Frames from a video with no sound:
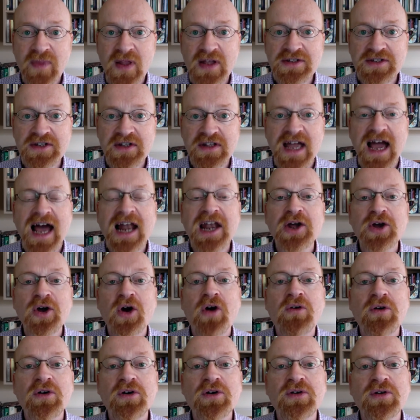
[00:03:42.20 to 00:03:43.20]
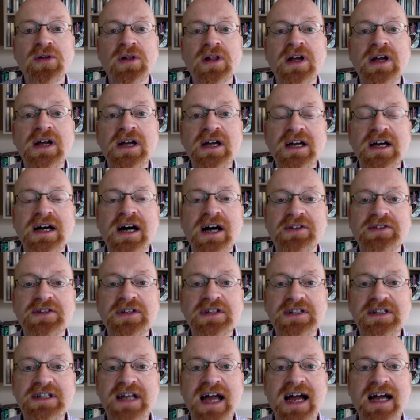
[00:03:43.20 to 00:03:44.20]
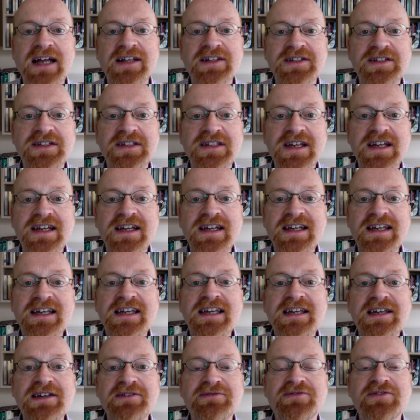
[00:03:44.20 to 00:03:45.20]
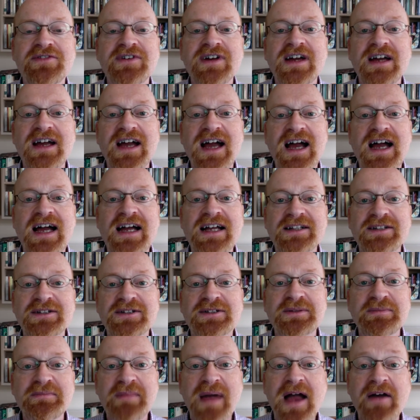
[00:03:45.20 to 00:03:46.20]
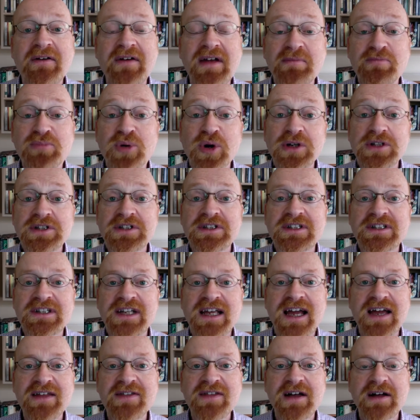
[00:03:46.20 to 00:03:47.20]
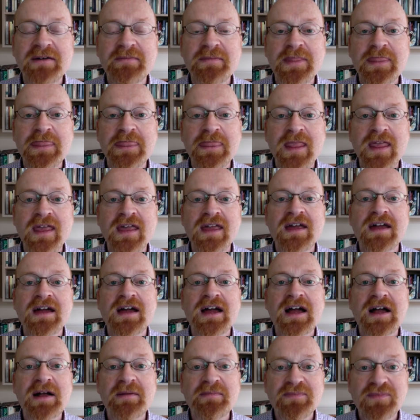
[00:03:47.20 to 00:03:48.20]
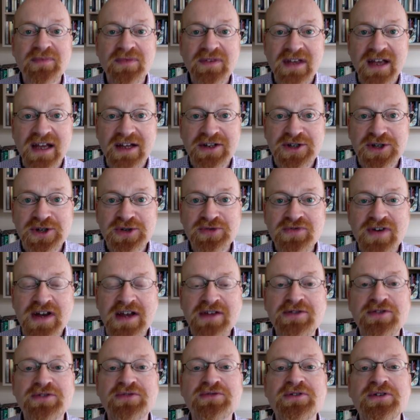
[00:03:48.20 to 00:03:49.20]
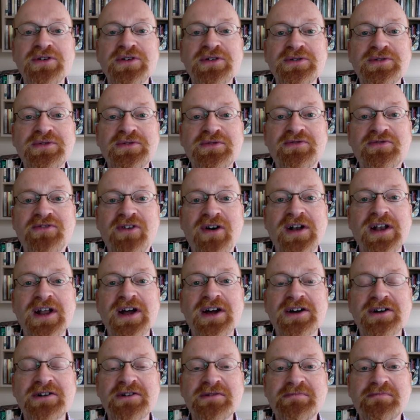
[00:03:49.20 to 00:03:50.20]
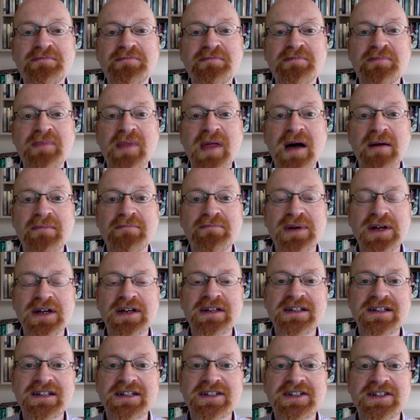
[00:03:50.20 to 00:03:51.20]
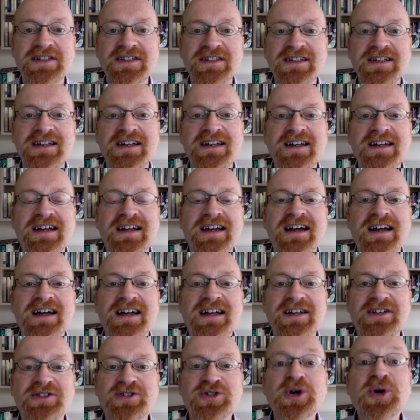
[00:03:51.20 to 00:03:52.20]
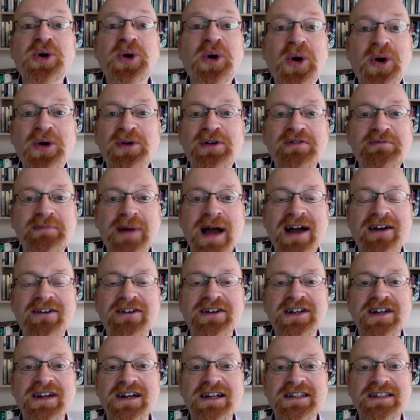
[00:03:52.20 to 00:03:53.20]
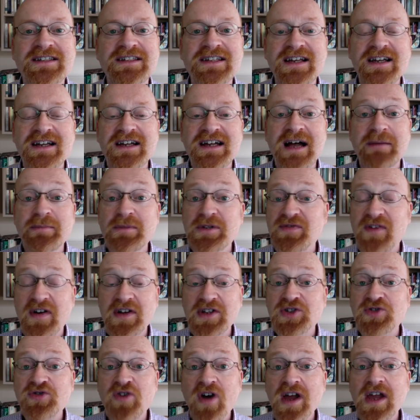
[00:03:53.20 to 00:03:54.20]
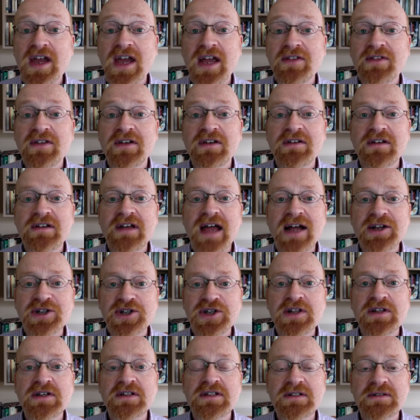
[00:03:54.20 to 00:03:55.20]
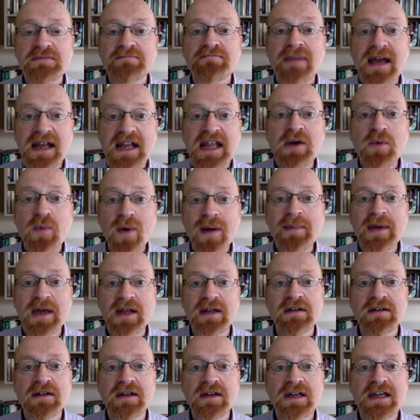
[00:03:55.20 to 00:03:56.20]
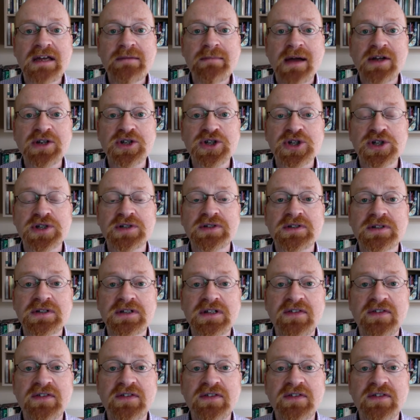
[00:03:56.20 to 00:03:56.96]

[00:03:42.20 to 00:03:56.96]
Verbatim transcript: So the allegorical understands Eve and Mary put together. Um, as you read through, follow um, Bernard's uh, tour of paradise, um, it's very striking that actually there's many women he mentions.